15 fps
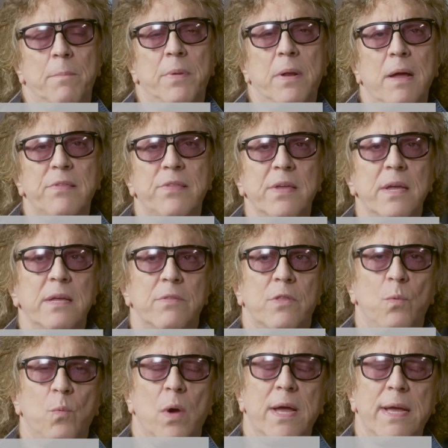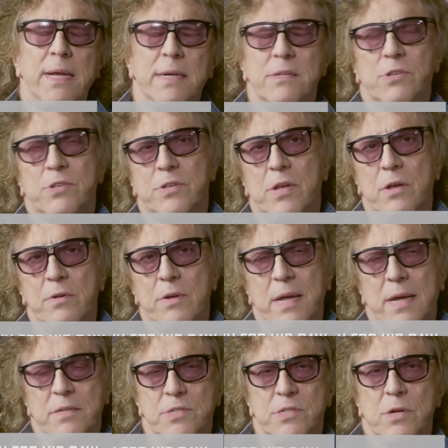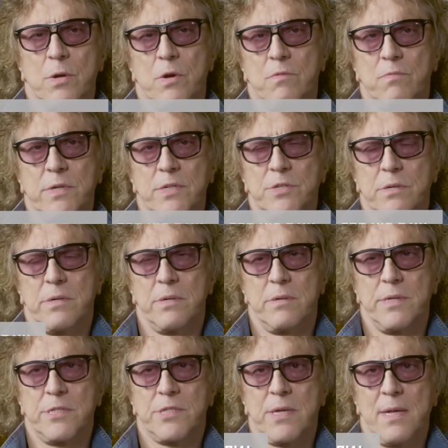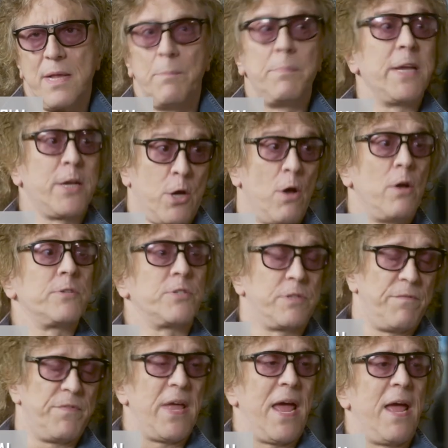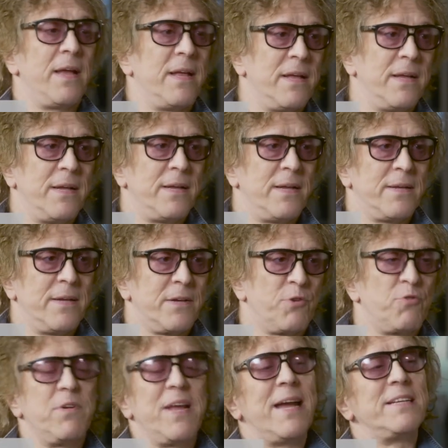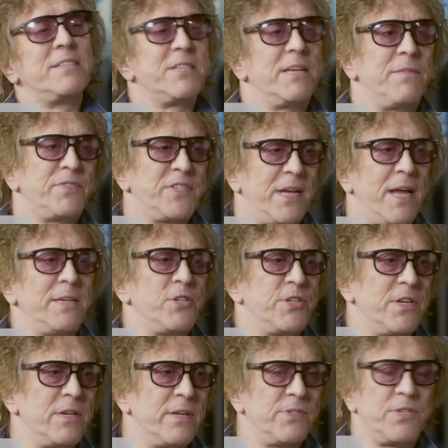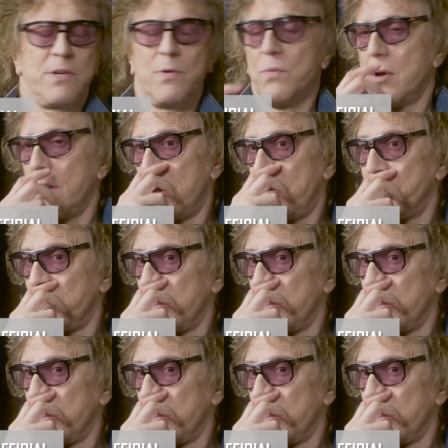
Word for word: but I think the way it turned out so original is because of that creative tension, as it were.